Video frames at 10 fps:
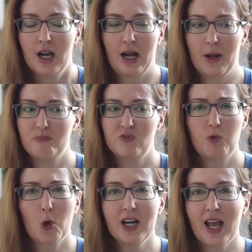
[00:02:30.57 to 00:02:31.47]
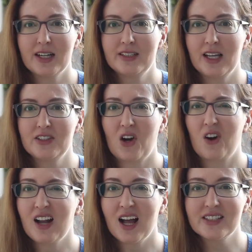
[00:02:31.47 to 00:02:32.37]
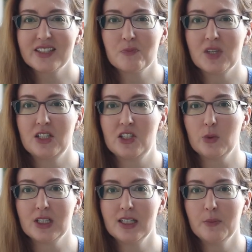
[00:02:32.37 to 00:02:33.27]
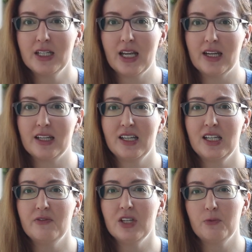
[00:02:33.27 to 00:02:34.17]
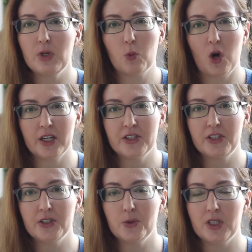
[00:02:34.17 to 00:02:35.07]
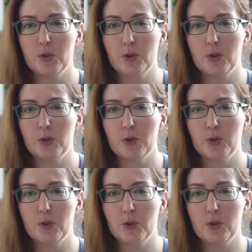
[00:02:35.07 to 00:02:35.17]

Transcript: Um, foreign accents are not something to eliminate, and even if we wanted to,